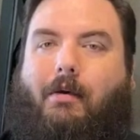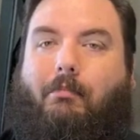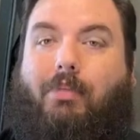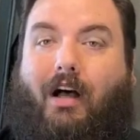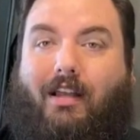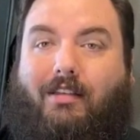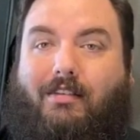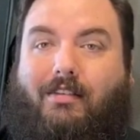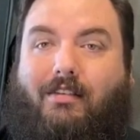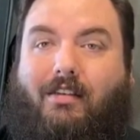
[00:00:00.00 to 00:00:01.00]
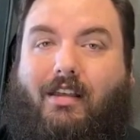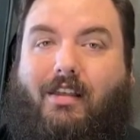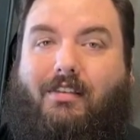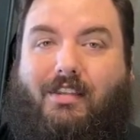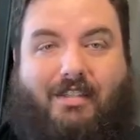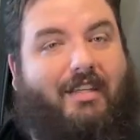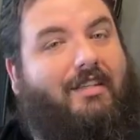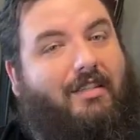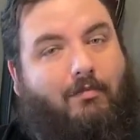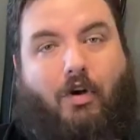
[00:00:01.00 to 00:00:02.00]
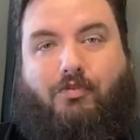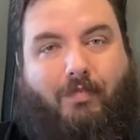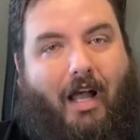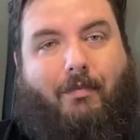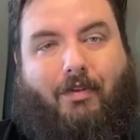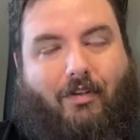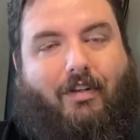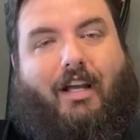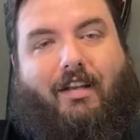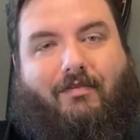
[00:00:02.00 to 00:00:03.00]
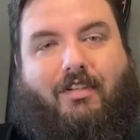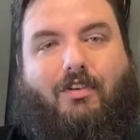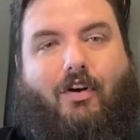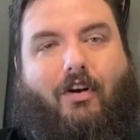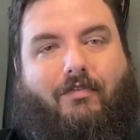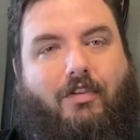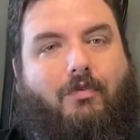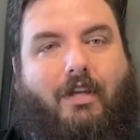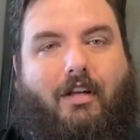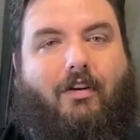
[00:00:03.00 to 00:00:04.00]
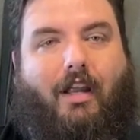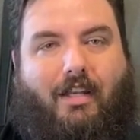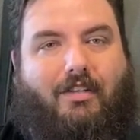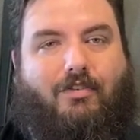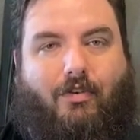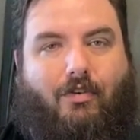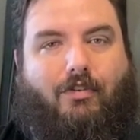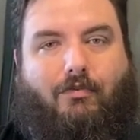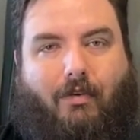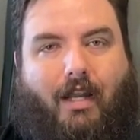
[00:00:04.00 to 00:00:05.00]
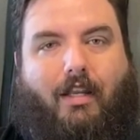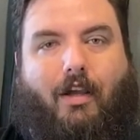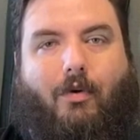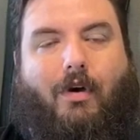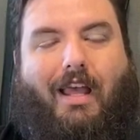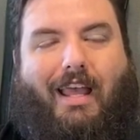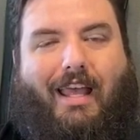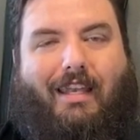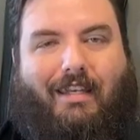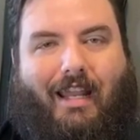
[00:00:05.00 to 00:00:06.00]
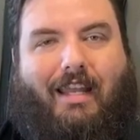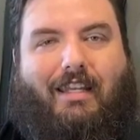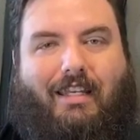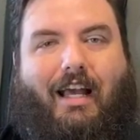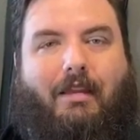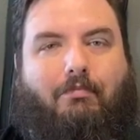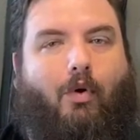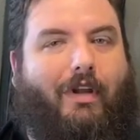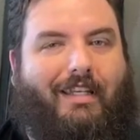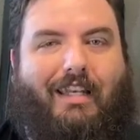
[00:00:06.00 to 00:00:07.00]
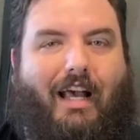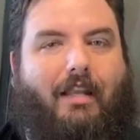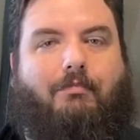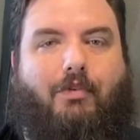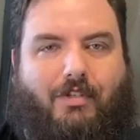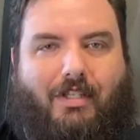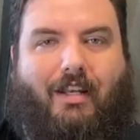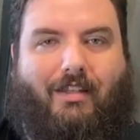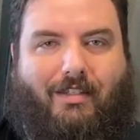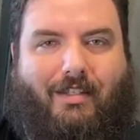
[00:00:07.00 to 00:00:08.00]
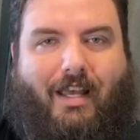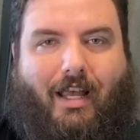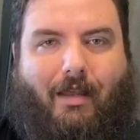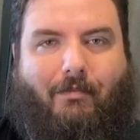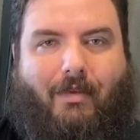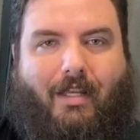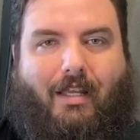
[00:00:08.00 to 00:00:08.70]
But this is the most popular kind of guitar. If you hear any song on the radio, 99.9% of the time,